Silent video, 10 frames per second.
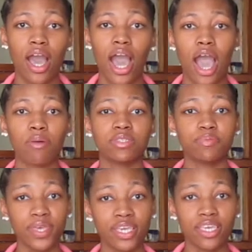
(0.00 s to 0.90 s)
I was
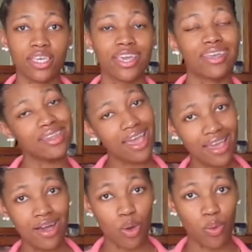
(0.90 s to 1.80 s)
picking an
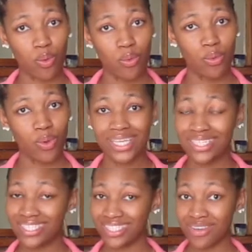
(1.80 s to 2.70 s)
a-hole.
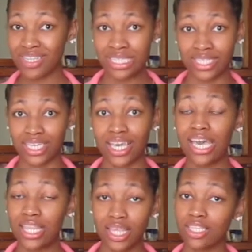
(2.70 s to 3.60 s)
Seriously.
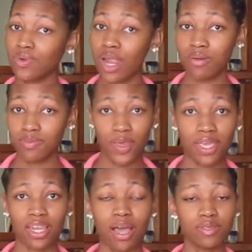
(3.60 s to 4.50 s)
That's what I was
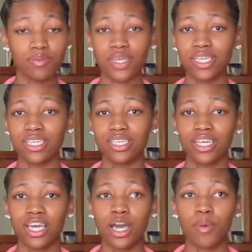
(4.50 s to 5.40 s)
picking. I was picking
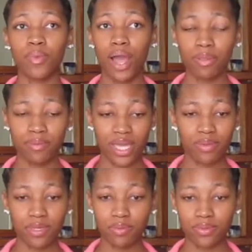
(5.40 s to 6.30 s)

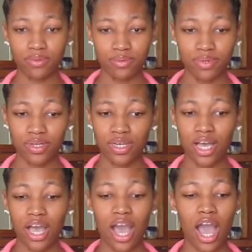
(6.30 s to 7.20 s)
problematic people.
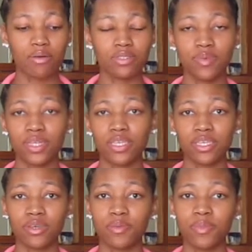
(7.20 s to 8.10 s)
I was
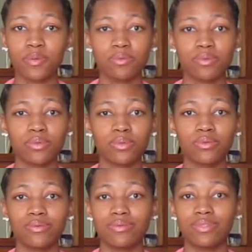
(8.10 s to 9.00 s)
picking people who
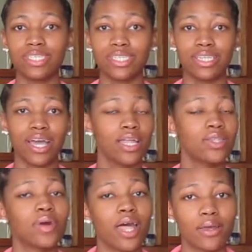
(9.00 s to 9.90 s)
did not
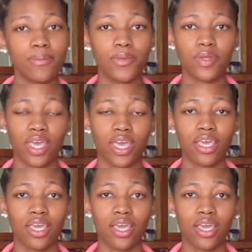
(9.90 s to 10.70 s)
know how to communicate.